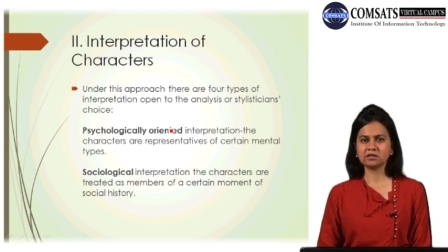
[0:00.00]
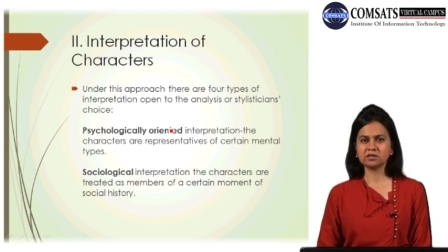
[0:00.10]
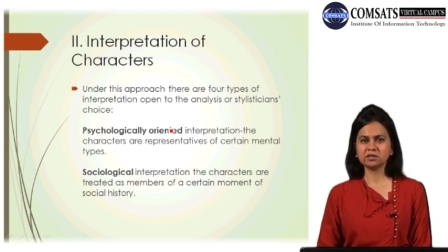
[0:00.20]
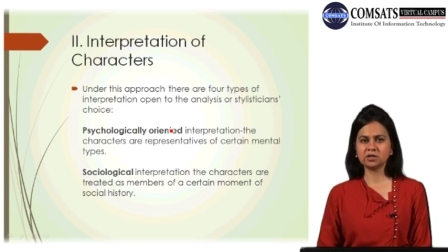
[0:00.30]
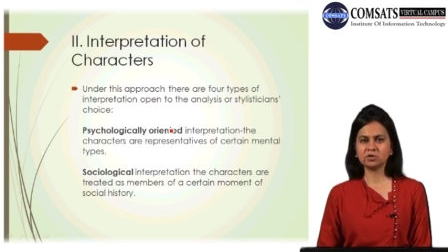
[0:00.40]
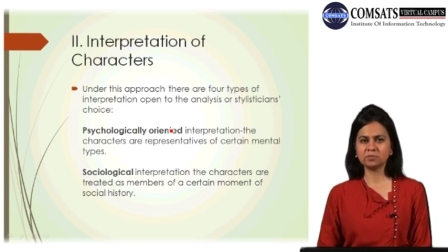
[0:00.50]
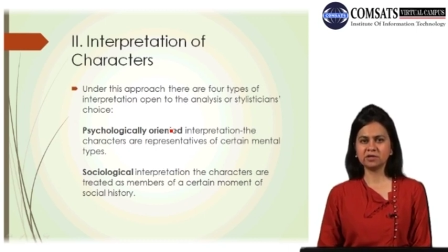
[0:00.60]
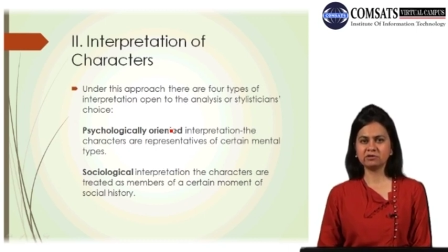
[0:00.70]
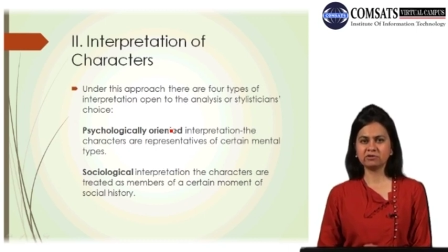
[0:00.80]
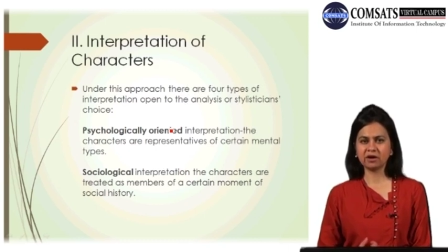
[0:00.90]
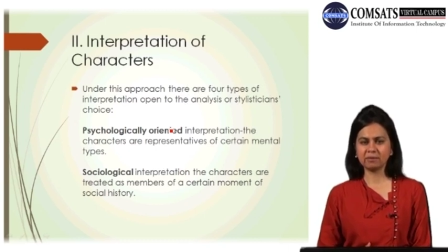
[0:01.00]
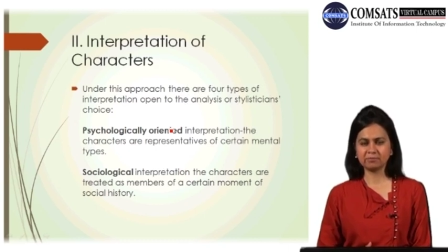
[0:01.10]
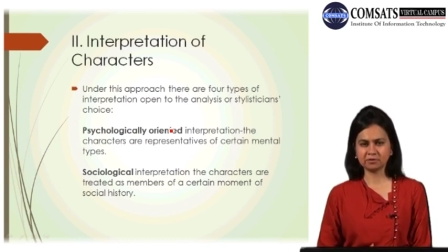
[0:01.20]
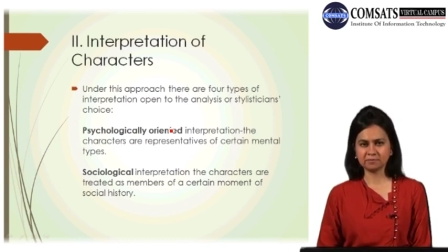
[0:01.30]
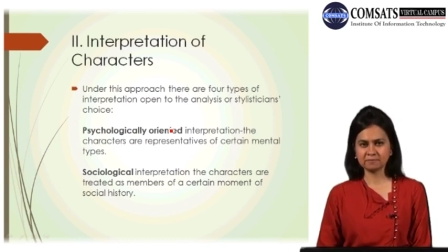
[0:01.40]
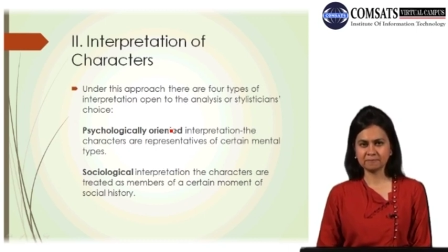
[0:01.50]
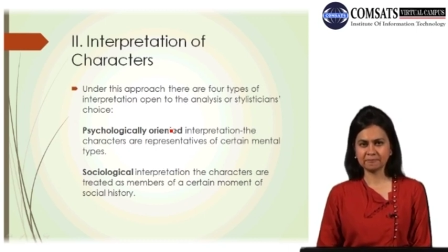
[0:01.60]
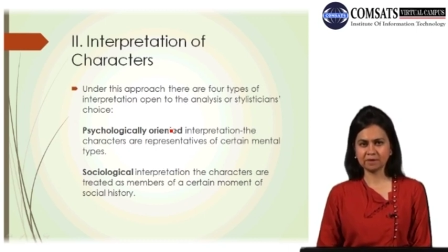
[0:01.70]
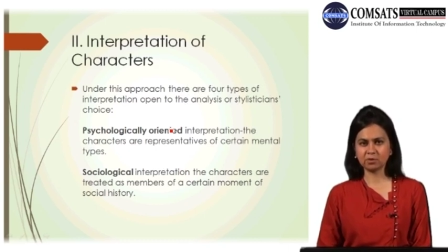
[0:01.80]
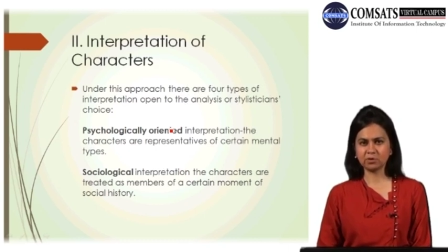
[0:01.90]
considered to be trapped
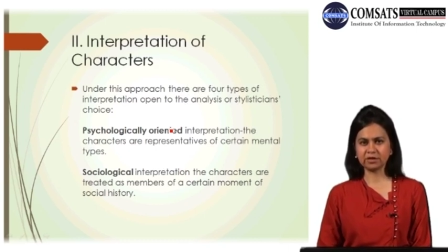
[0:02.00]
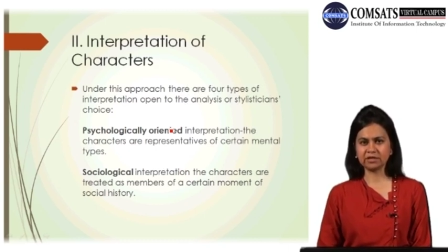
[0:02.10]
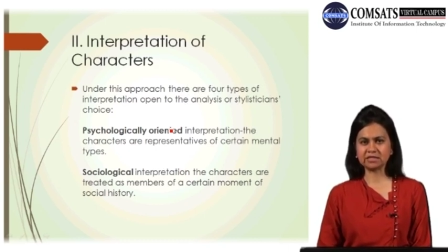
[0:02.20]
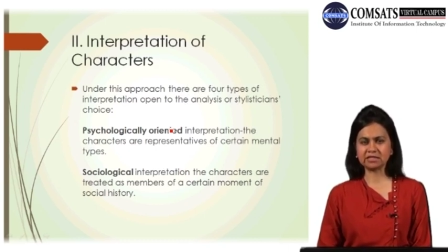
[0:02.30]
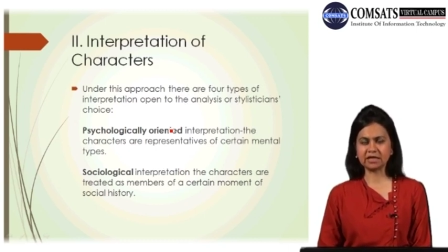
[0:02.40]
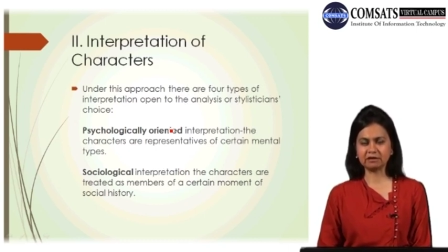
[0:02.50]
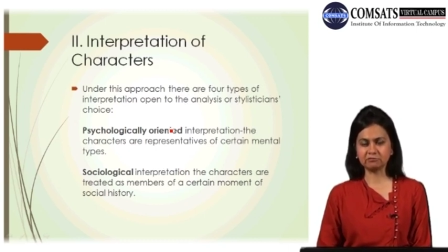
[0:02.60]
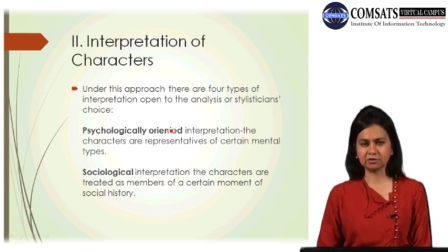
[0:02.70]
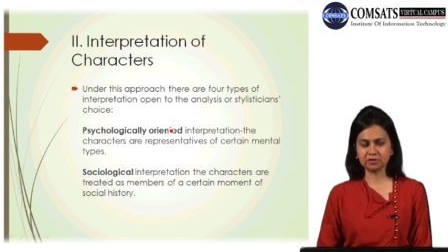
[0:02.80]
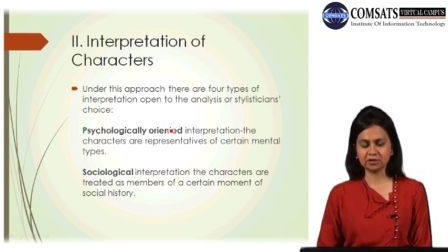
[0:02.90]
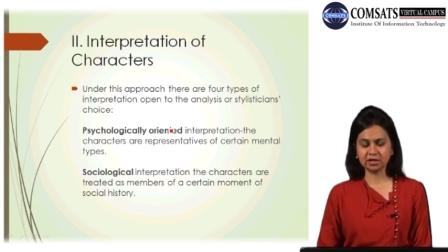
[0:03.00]
or enslaved,